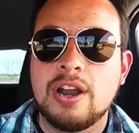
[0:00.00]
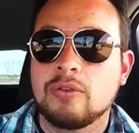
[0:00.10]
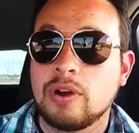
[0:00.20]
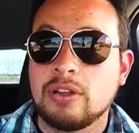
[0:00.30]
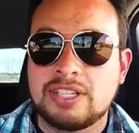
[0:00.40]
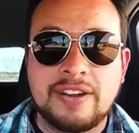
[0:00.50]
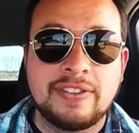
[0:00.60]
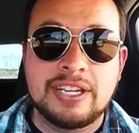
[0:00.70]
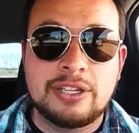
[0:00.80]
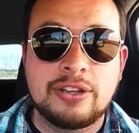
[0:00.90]

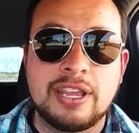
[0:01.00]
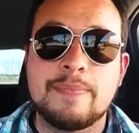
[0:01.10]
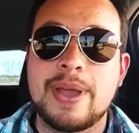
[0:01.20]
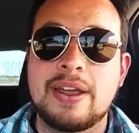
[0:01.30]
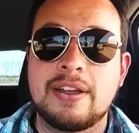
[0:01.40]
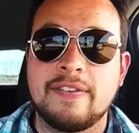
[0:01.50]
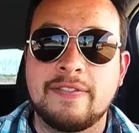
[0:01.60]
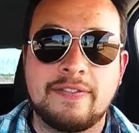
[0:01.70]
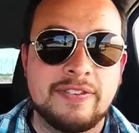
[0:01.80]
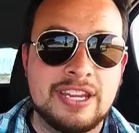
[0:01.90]
relatively to the amount of
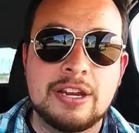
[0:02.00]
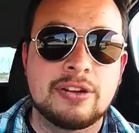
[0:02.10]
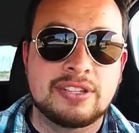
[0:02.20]
years